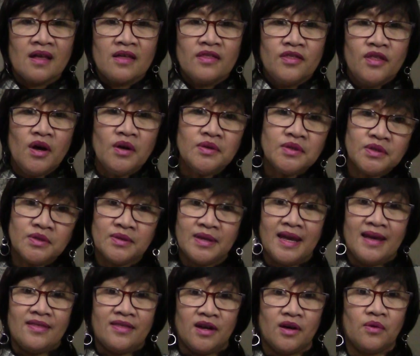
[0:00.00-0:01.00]
Those who
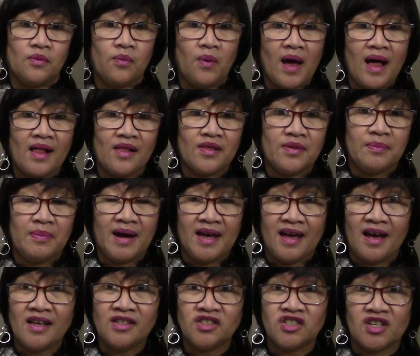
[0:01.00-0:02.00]
get their wealth by
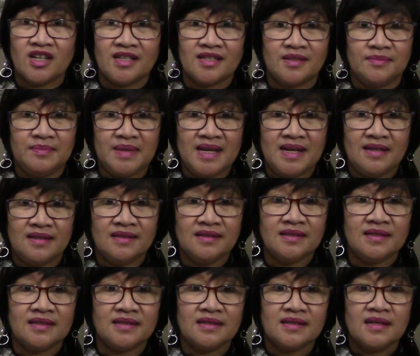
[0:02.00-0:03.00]
unjust
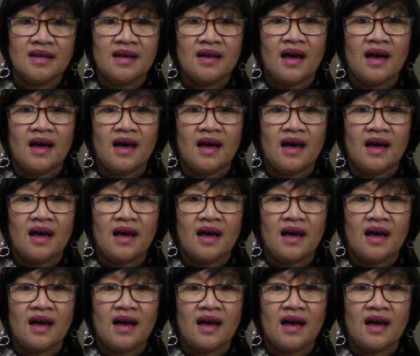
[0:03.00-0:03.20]
means